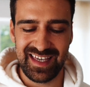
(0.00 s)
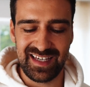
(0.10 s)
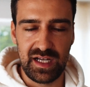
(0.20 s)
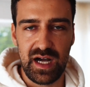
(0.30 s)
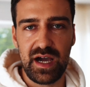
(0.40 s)

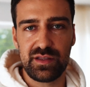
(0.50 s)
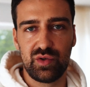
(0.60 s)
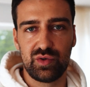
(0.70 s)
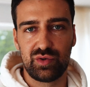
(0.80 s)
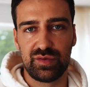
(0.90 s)
can guide
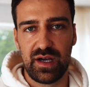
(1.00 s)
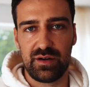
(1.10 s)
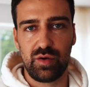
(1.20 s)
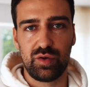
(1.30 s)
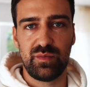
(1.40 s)
you through that
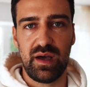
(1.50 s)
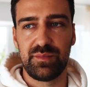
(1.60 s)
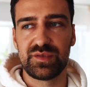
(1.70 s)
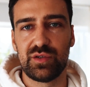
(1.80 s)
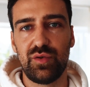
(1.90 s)

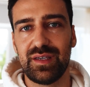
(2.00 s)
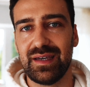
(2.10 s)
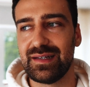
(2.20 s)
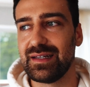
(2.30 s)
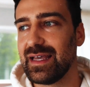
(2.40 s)
roadmap so you
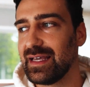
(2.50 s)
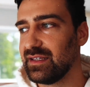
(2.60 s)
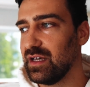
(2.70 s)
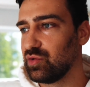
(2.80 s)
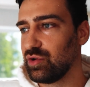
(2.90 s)
can
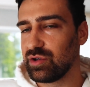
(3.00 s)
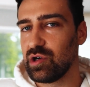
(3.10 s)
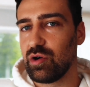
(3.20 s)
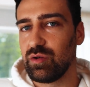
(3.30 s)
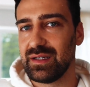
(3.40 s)
get to your
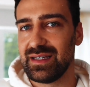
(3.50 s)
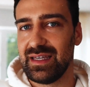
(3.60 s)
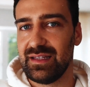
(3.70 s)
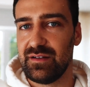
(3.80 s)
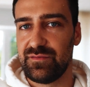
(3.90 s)
goal
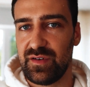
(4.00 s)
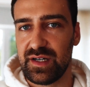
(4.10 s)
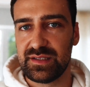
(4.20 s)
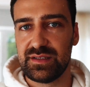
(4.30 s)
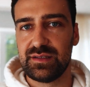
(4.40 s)
in the
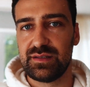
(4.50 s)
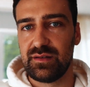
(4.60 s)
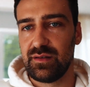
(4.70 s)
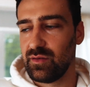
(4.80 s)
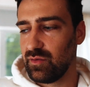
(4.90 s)

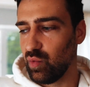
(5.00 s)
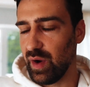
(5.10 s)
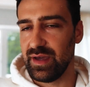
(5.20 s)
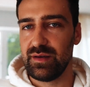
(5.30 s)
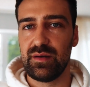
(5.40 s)
fastest
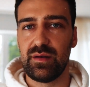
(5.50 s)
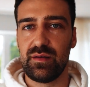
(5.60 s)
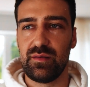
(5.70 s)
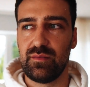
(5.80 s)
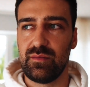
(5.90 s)
way
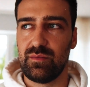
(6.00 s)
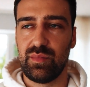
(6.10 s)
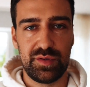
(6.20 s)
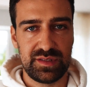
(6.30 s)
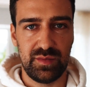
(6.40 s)

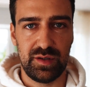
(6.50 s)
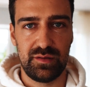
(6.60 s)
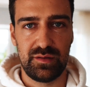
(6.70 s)
possible,